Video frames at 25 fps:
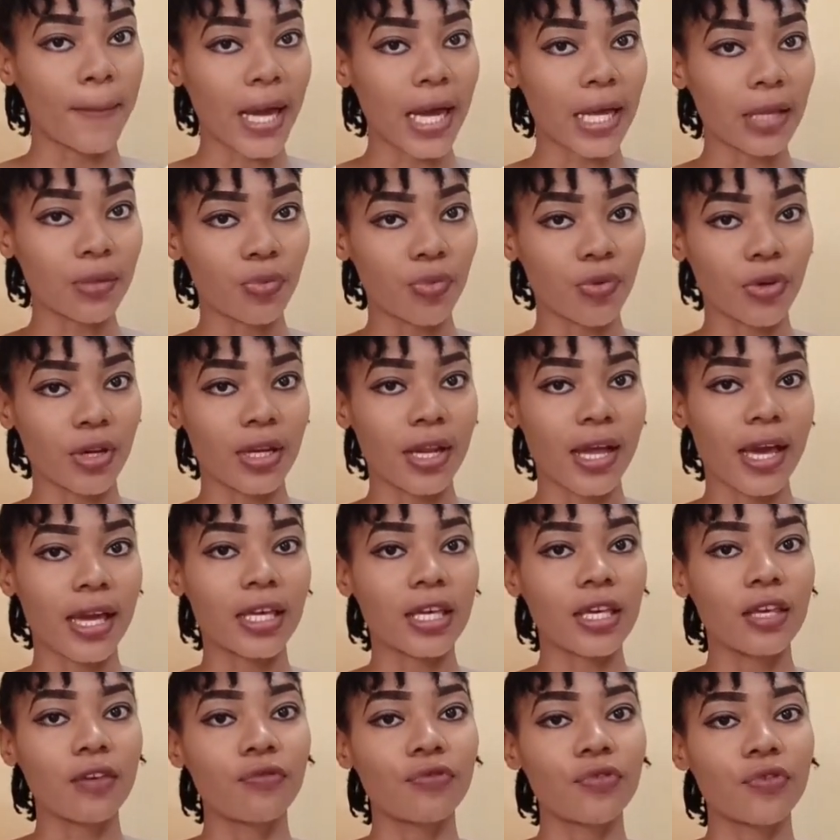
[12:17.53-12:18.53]
bad breath,
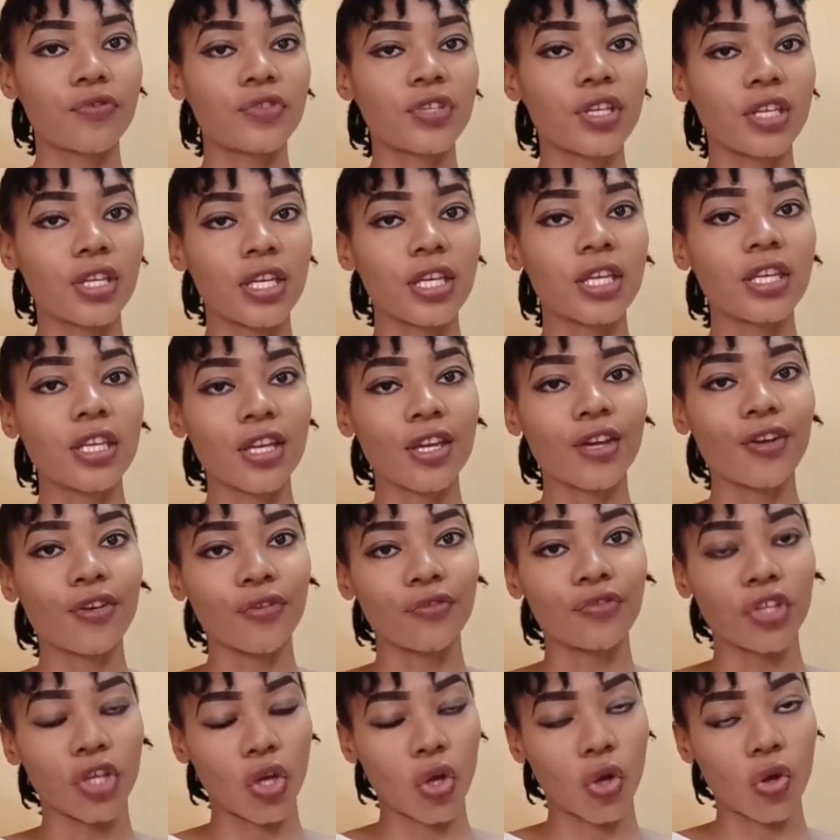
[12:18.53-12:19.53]
like if you've taken
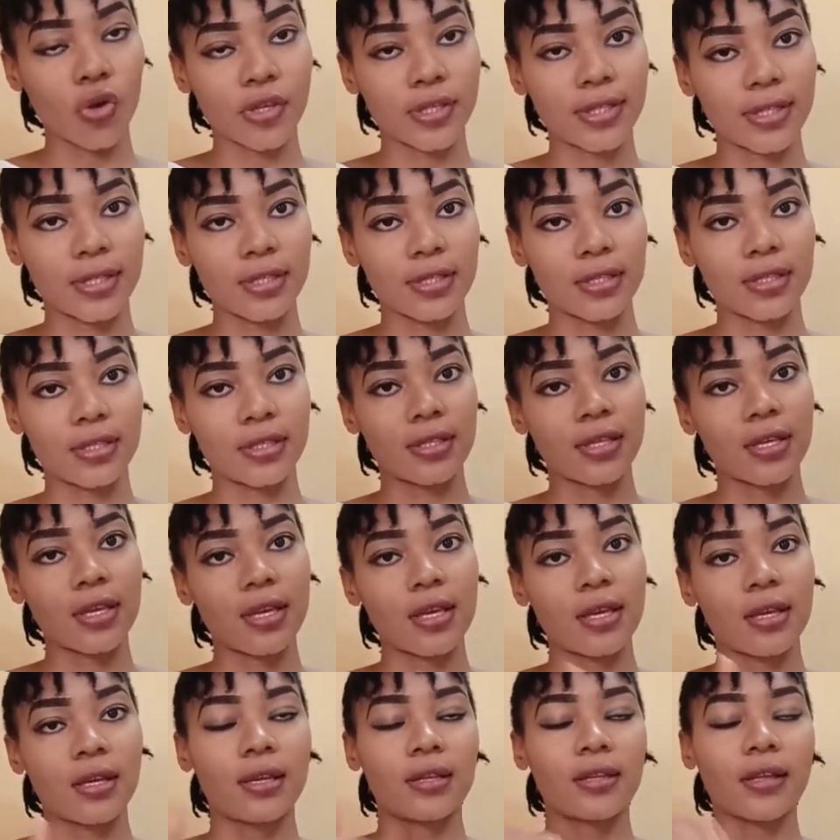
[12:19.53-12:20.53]
care of the
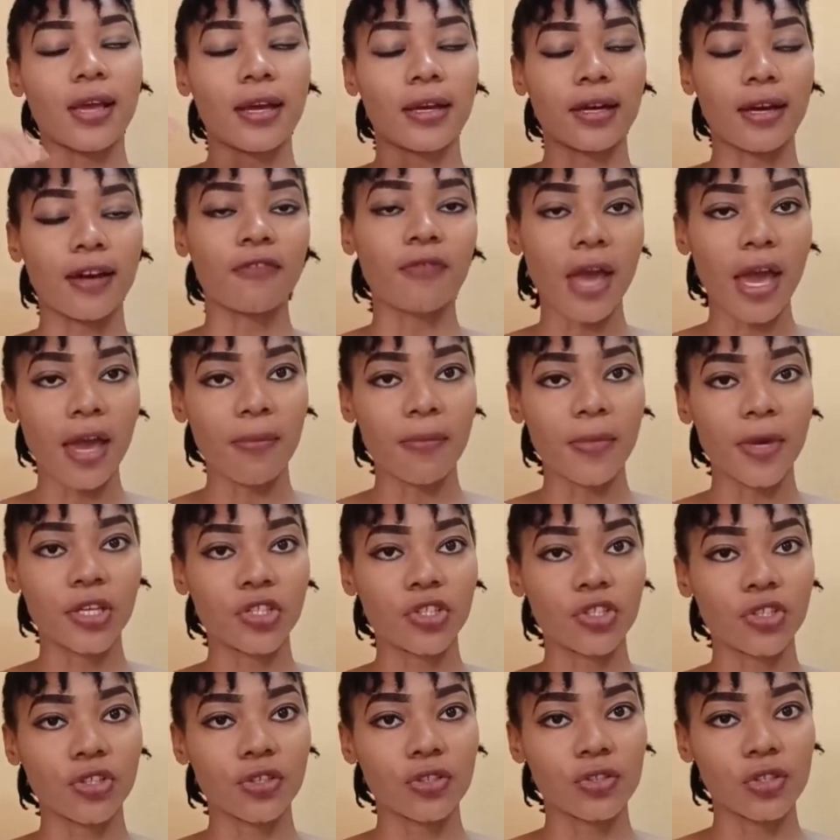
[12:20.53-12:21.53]
causes, like I
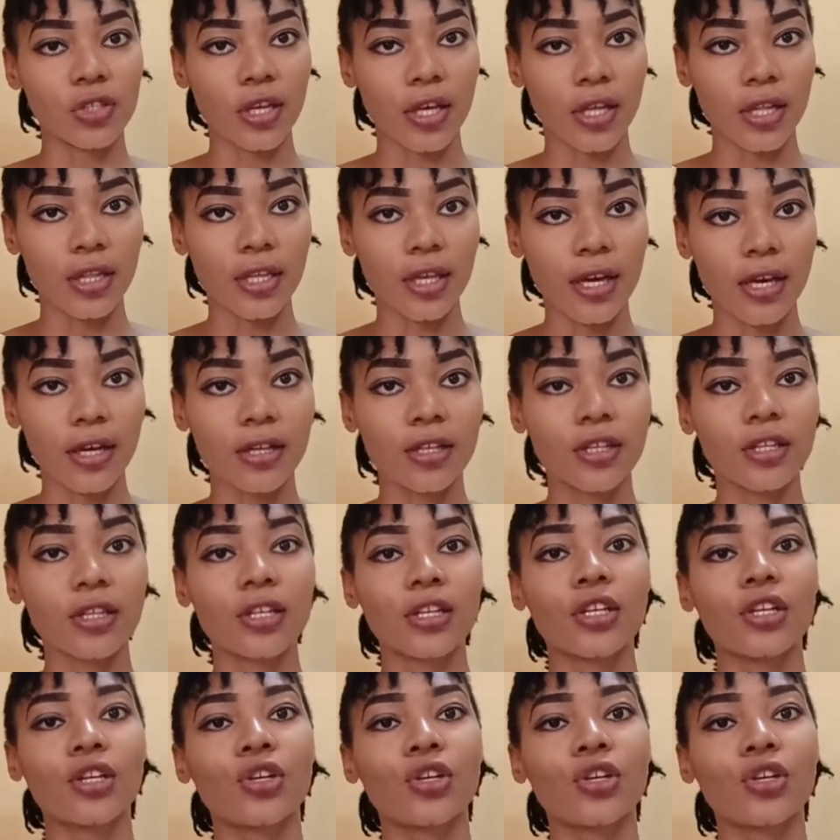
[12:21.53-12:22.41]
mentioned earlier,